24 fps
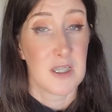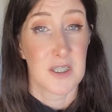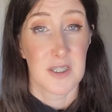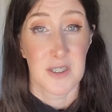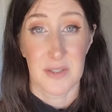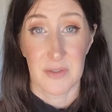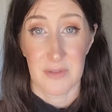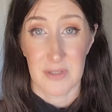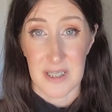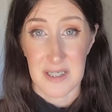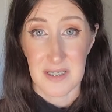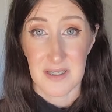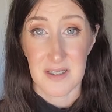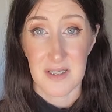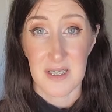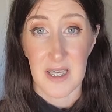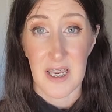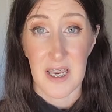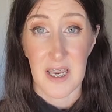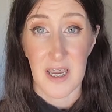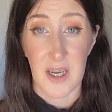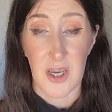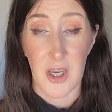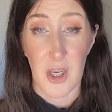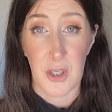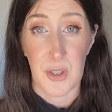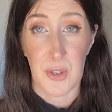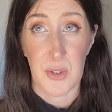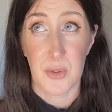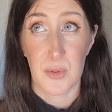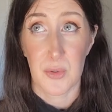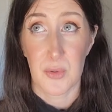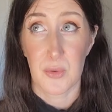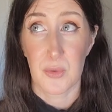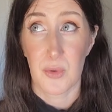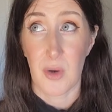So let's say
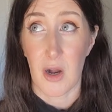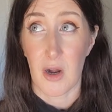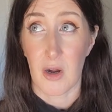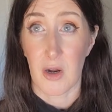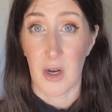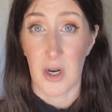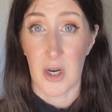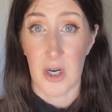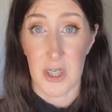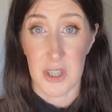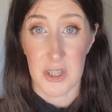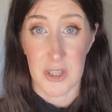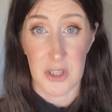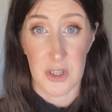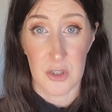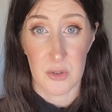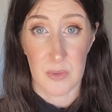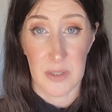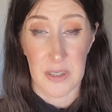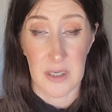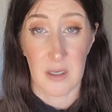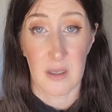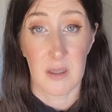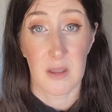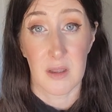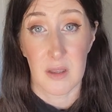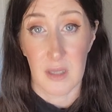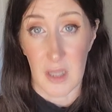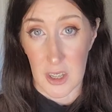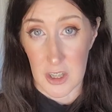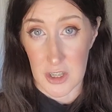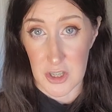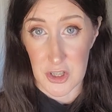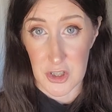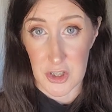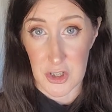you are doing a
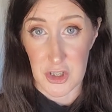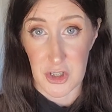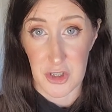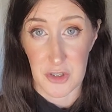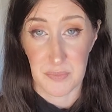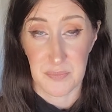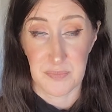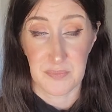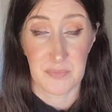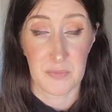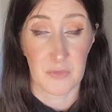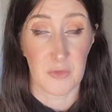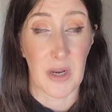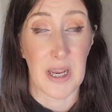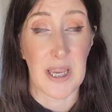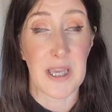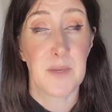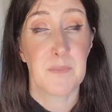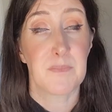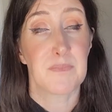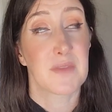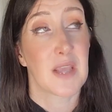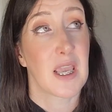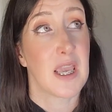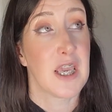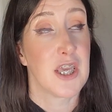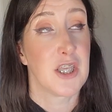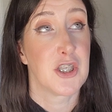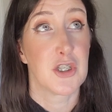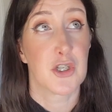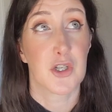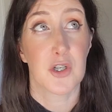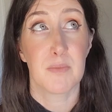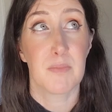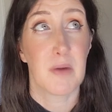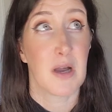lunge, right? And
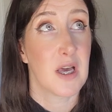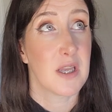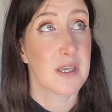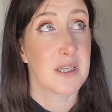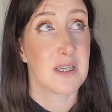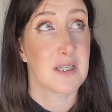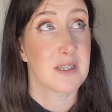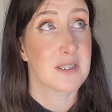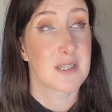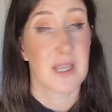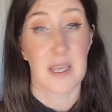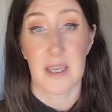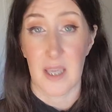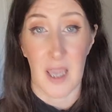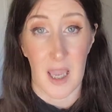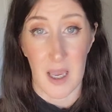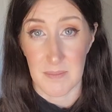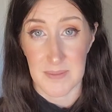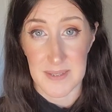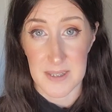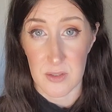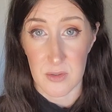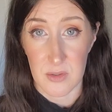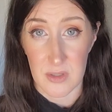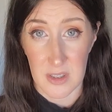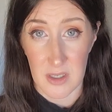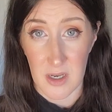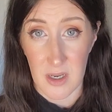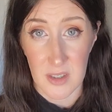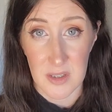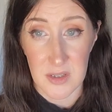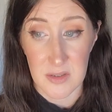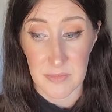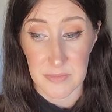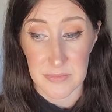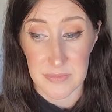your body is like, absolutely
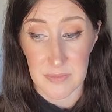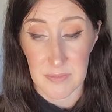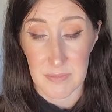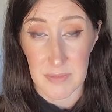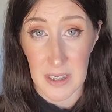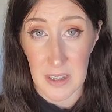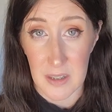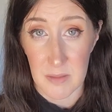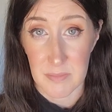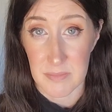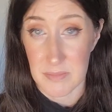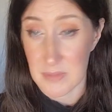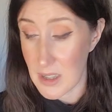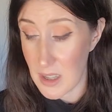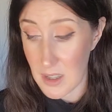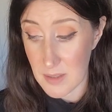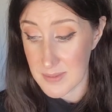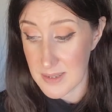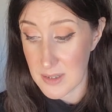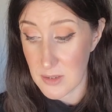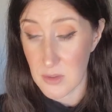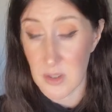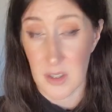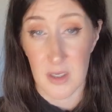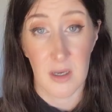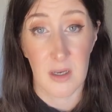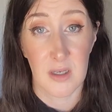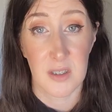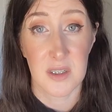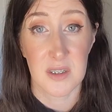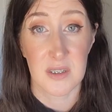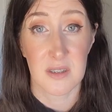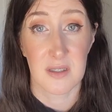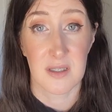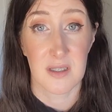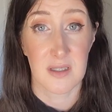not, ma'am, absolutely
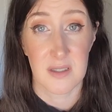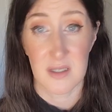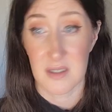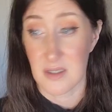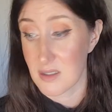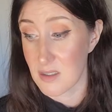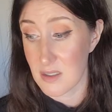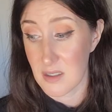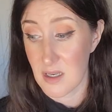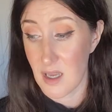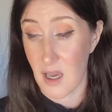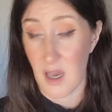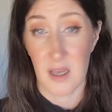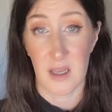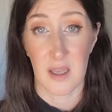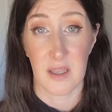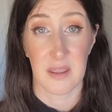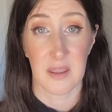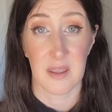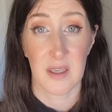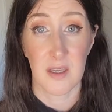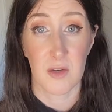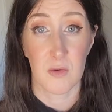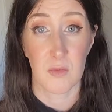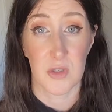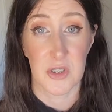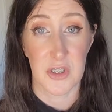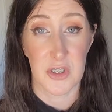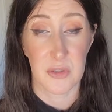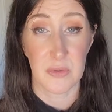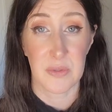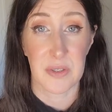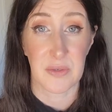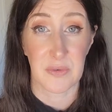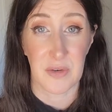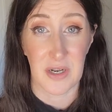not. This is not a thing we're
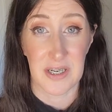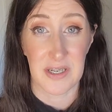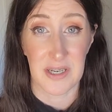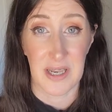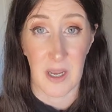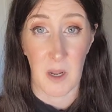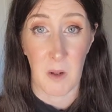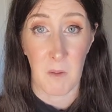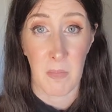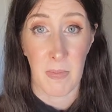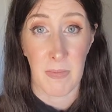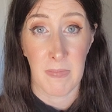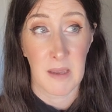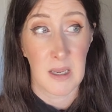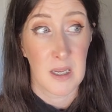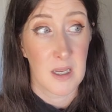doing right now.